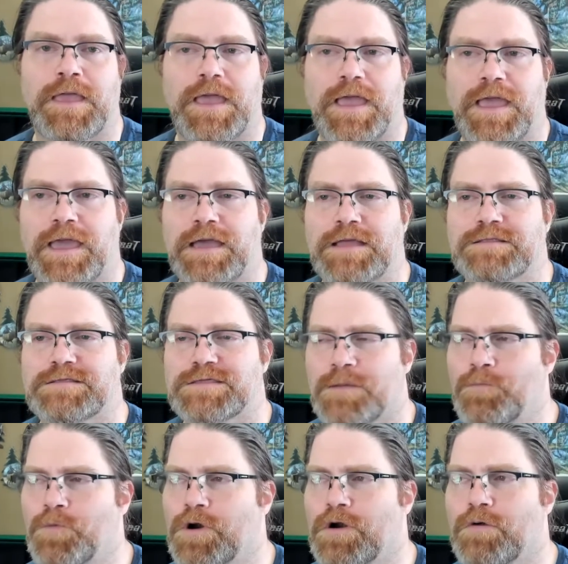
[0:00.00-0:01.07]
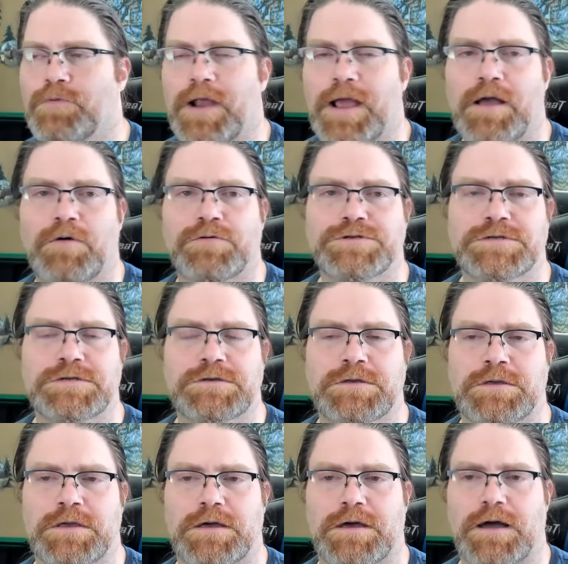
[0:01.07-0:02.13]
And somewhere around,
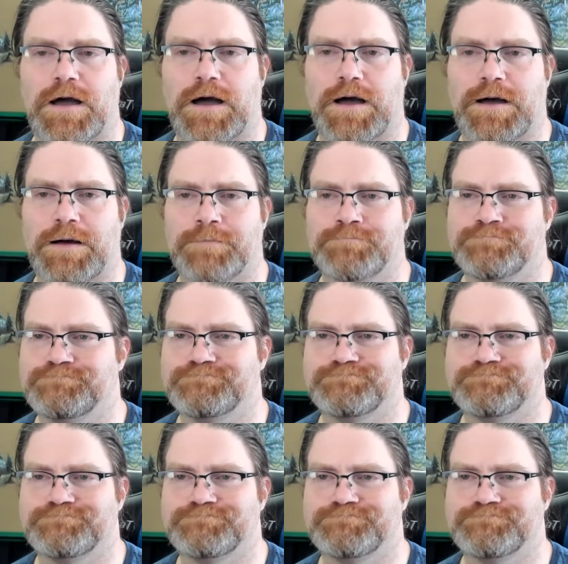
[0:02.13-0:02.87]
um,